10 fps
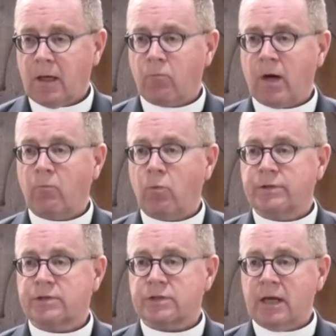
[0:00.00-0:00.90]
And one
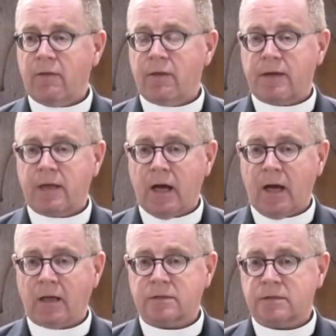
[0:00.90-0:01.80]
would say that he
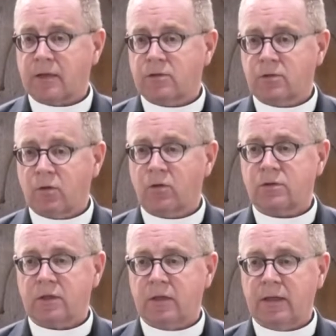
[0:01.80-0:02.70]
asked a
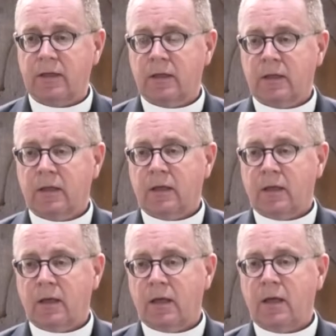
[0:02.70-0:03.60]
totally
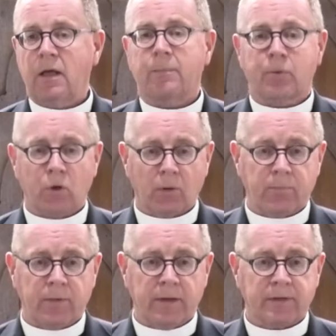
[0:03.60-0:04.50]

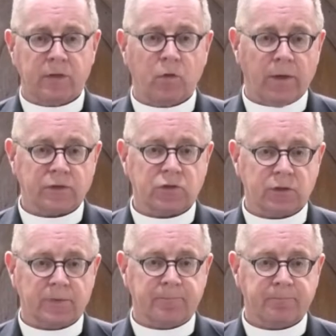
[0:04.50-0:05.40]
inappropriate
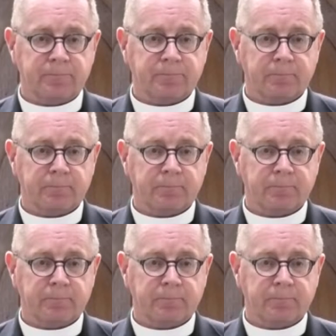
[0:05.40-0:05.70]
question.